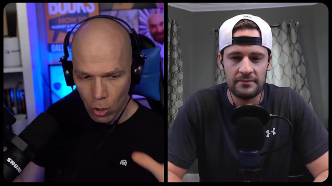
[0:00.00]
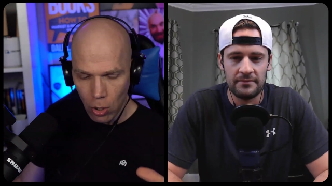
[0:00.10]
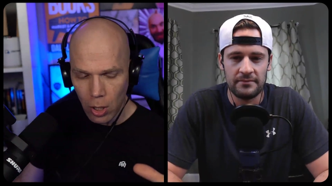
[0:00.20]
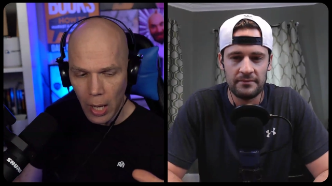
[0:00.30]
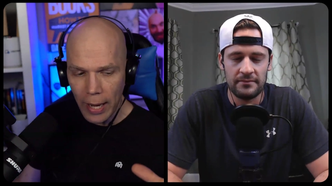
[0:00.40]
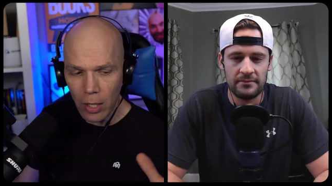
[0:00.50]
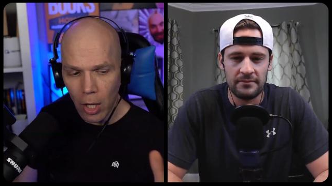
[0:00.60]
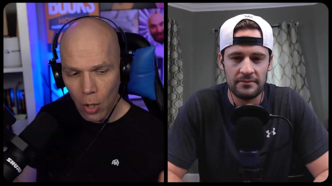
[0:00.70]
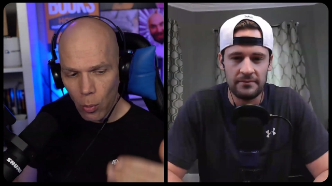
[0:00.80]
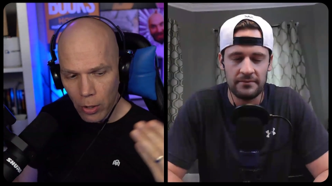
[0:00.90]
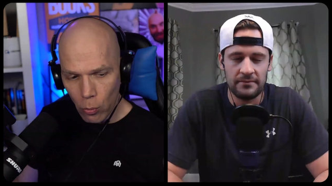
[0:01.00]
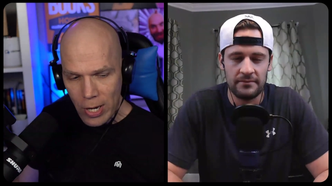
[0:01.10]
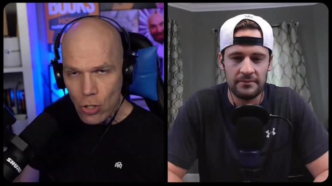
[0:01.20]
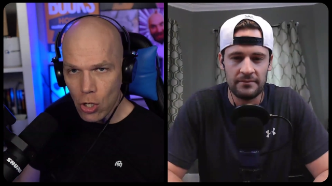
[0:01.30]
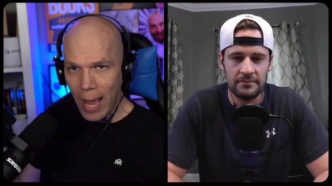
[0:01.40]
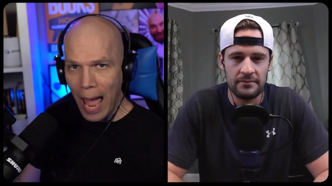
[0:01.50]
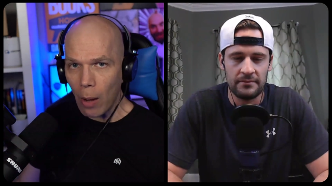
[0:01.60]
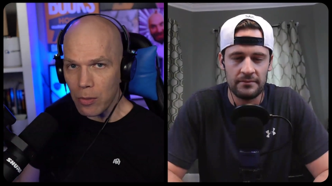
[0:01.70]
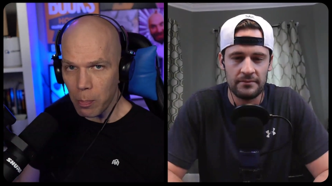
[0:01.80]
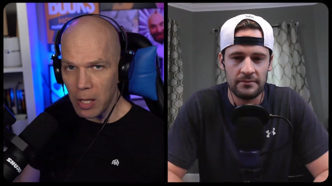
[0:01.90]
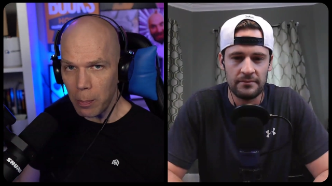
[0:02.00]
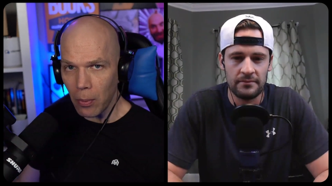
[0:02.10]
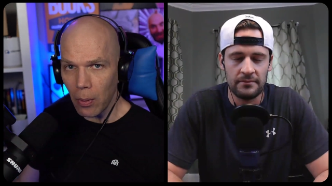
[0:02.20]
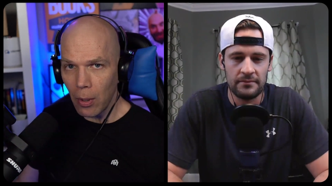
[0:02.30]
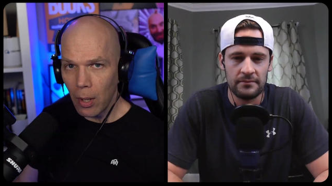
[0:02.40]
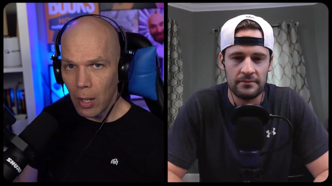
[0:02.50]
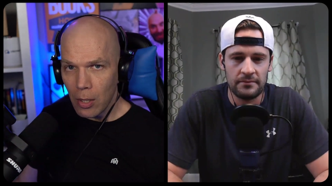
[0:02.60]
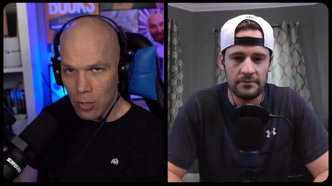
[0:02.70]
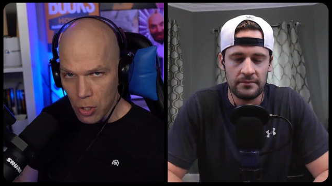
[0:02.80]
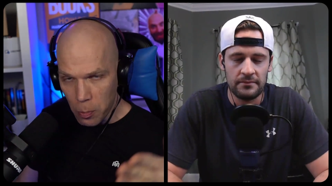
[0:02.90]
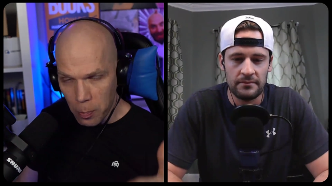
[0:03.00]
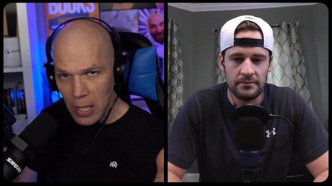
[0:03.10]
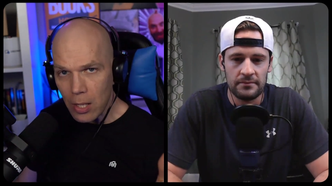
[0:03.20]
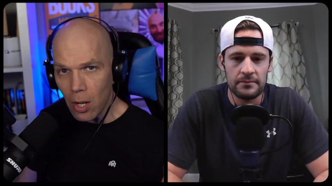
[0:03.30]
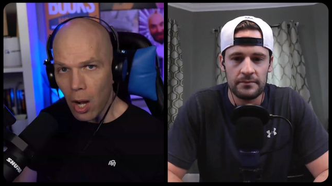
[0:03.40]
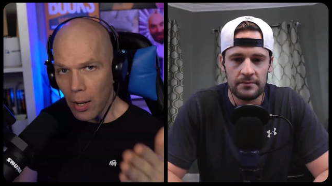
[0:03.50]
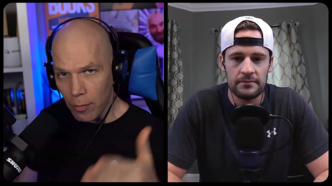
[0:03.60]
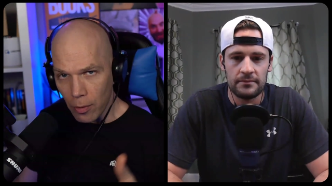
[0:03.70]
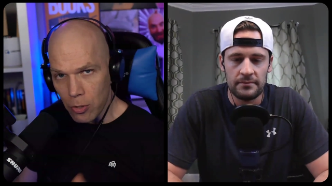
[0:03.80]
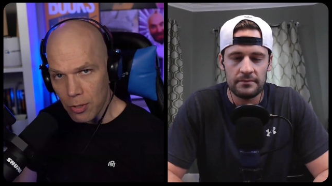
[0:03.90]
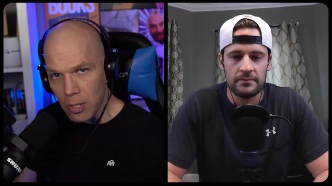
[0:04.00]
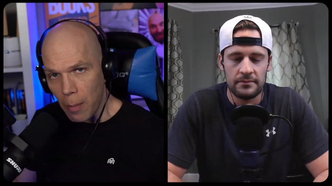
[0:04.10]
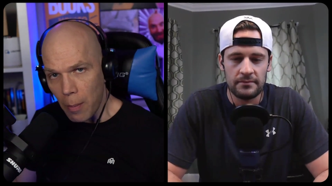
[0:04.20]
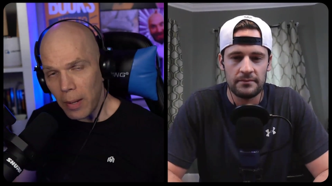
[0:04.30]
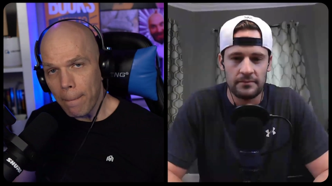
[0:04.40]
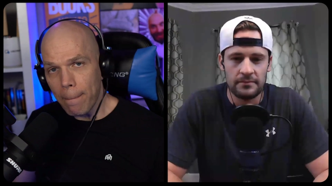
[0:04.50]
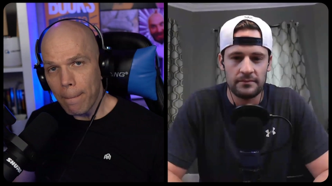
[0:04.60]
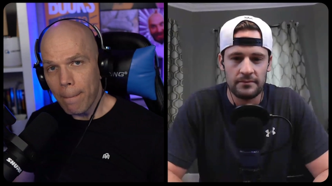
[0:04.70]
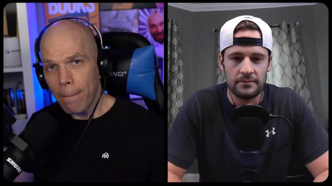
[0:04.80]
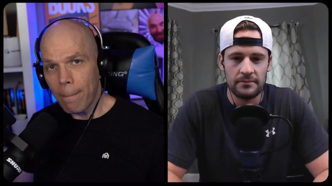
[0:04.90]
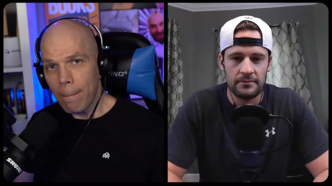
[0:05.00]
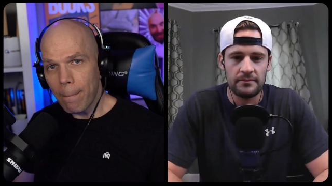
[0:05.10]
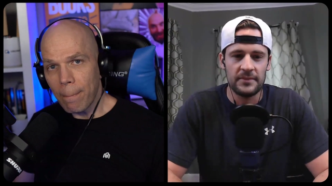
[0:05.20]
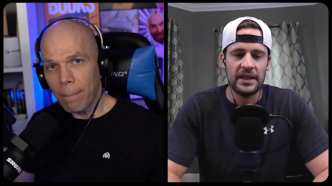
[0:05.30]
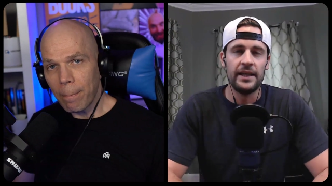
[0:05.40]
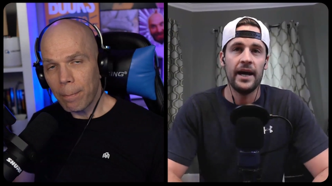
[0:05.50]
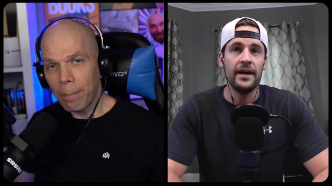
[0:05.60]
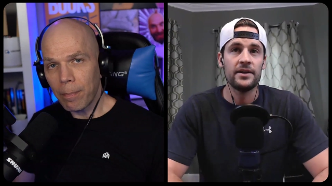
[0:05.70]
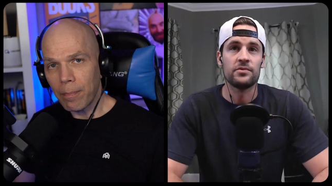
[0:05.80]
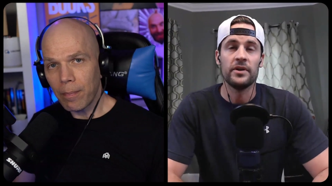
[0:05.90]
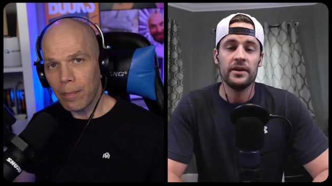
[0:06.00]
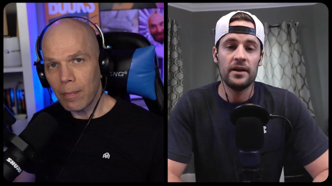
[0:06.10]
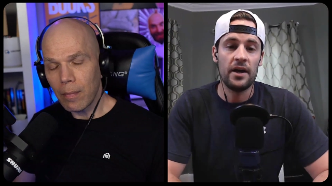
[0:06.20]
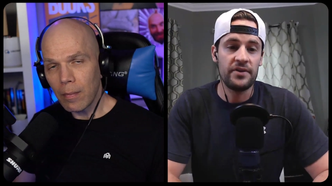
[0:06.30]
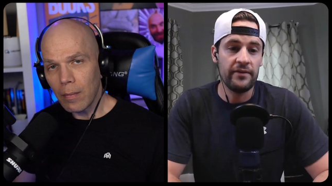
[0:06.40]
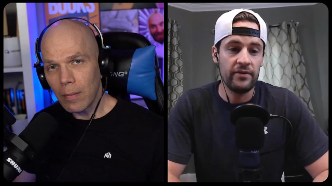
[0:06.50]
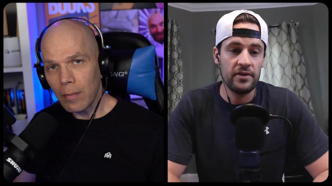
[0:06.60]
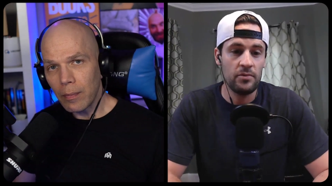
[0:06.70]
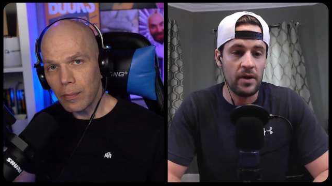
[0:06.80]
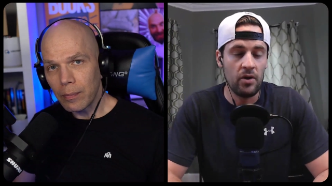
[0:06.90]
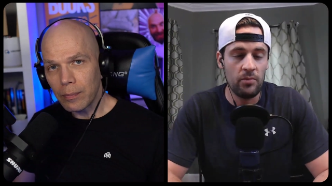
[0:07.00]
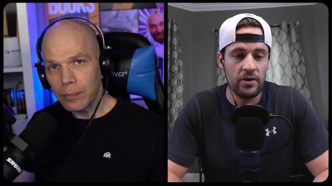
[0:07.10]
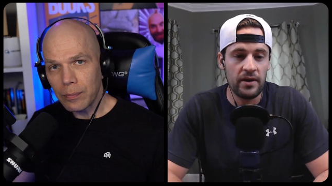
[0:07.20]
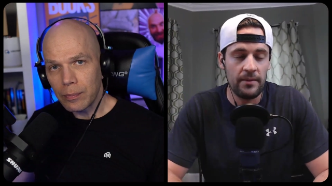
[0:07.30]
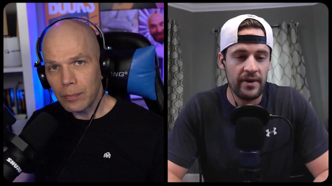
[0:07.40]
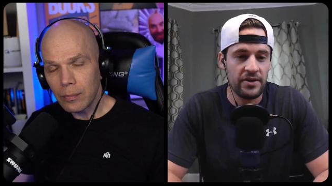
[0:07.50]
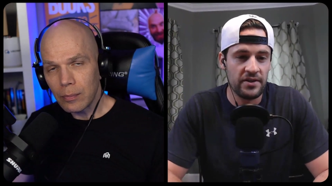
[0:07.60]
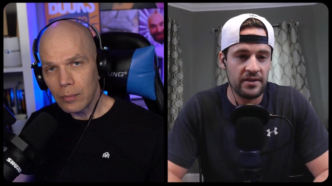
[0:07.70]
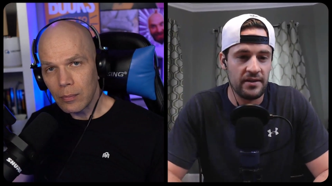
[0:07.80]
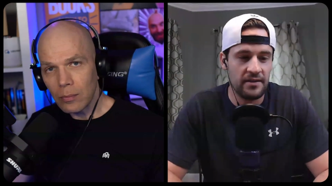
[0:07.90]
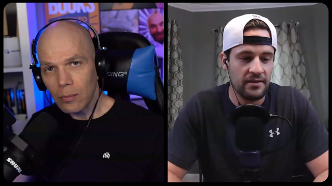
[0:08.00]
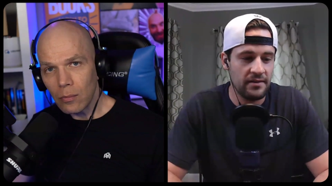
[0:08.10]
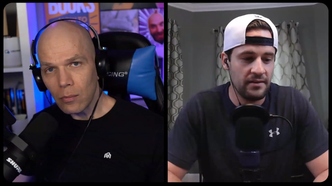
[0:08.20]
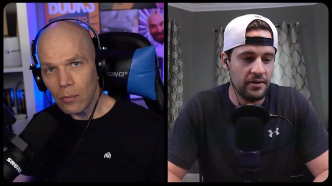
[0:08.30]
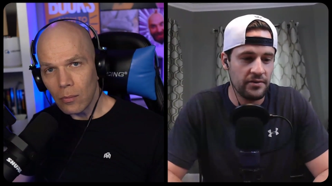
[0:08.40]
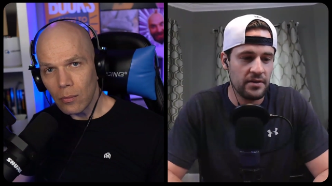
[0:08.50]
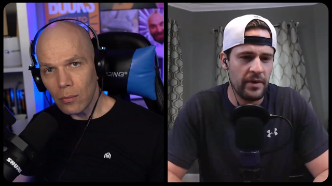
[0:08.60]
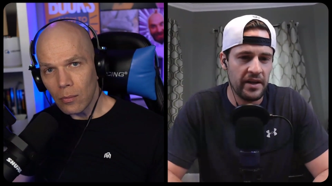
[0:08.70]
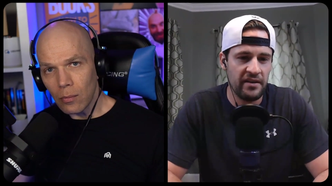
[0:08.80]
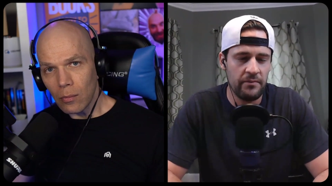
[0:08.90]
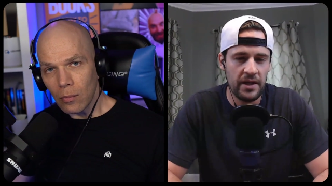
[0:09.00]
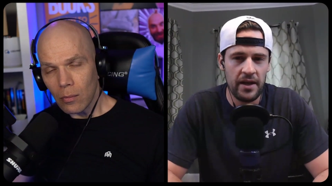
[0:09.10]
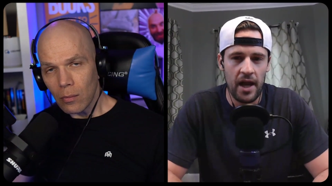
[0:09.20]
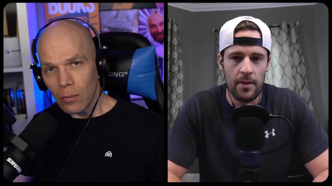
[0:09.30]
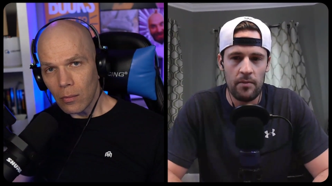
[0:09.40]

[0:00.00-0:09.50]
Speaker 1: look like when you're reaching out to people to speak on a virtual summit?
Speaker 2: Yeah, it's really, I'll definitely do my homework. I'm not just going to, you know, somebody give me a